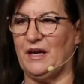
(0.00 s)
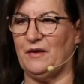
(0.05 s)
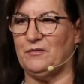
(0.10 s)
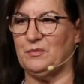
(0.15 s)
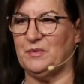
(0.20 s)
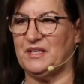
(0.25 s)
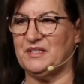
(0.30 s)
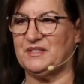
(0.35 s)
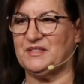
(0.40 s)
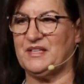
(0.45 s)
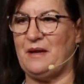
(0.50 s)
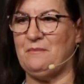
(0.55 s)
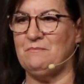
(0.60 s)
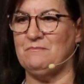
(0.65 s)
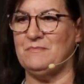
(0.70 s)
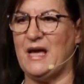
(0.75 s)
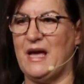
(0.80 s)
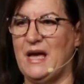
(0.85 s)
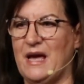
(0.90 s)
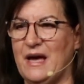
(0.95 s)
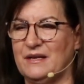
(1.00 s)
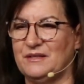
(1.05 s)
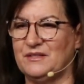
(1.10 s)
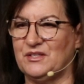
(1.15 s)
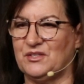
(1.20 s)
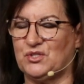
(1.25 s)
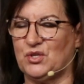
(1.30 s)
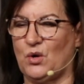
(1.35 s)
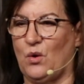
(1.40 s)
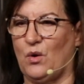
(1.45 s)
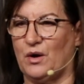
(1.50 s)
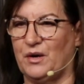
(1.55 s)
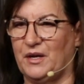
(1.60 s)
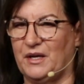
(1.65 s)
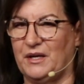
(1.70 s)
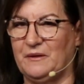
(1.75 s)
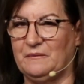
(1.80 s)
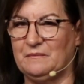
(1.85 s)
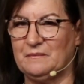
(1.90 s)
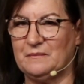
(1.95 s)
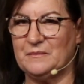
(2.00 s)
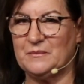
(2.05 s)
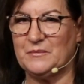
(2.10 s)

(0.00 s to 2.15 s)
Everybody say mandatory.